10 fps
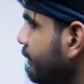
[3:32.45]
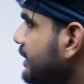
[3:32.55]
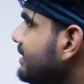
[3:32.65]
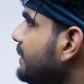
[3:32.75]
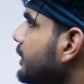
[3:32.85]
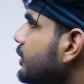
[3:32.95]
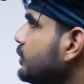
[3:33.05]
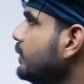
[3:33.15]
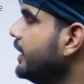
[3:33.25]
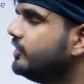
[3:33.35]
which is similar
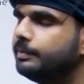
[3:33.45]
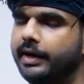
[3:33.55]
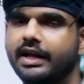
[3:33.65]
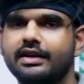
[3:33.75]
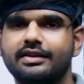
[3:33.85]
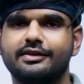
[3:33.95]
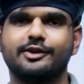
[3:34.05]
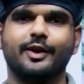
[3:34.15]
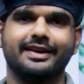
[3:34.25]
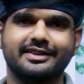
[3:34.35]
to INSPIRE
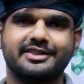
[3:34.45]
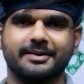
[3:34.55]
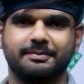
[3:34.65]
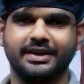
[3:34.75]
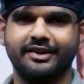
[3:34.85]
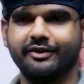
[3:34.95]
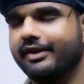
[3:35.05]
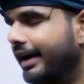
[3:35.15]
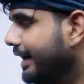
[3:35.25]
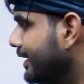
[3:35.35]
scholarship,
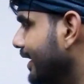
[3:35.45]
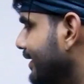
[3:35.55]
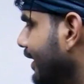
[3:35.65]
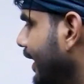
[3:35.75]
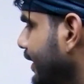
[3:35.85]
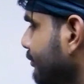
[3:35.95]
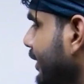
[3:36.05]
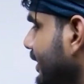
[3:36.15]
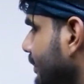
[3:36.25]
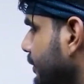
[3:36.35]
right? It's again
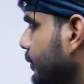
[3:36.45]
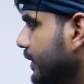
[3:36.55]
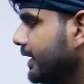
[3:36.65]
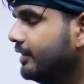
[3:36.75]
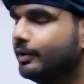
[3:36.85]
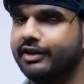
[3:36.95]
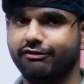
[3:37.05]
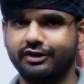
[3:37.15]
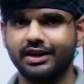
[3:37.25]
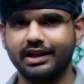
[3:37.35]
very reputed, and you can
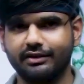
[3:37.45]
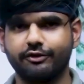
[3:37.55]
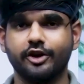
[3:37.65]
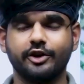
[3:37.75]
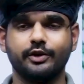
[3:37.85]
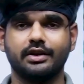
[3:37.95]
fund this for your